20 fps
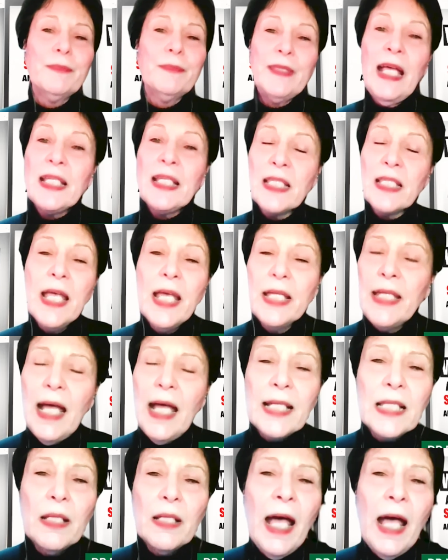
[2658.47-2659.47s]

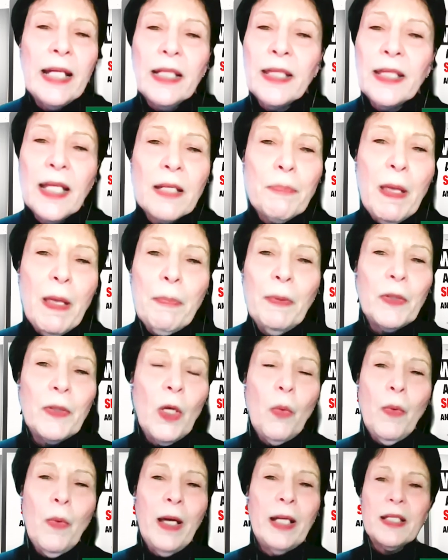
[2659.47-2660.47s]
That's a lot of things people
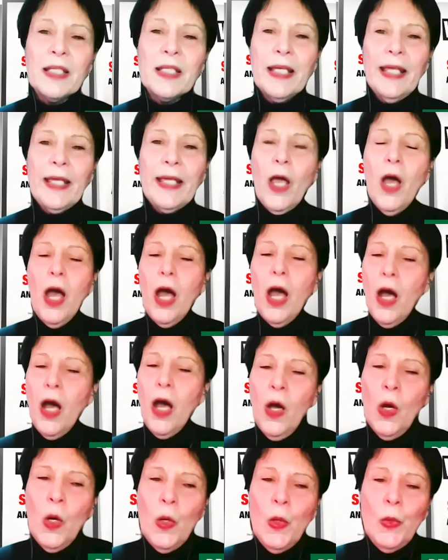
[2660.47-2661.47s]
don't want to say like,
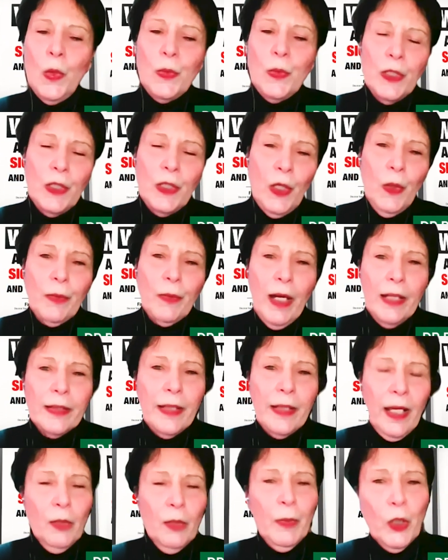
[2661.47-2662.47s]
oh, you know, Rodney,
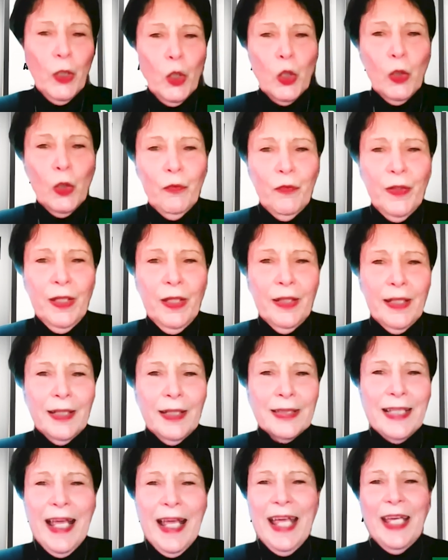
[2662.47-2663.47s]
I don't want to hurt your
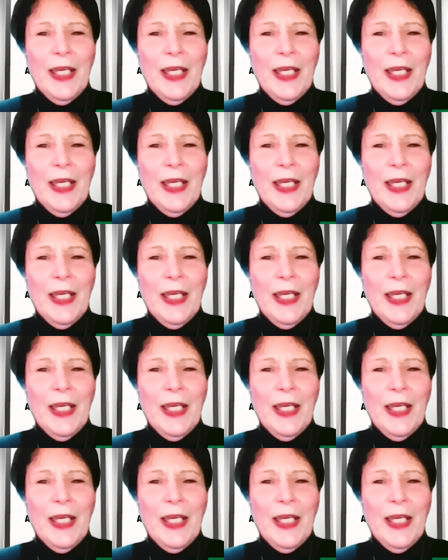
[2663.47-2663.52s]
feelings.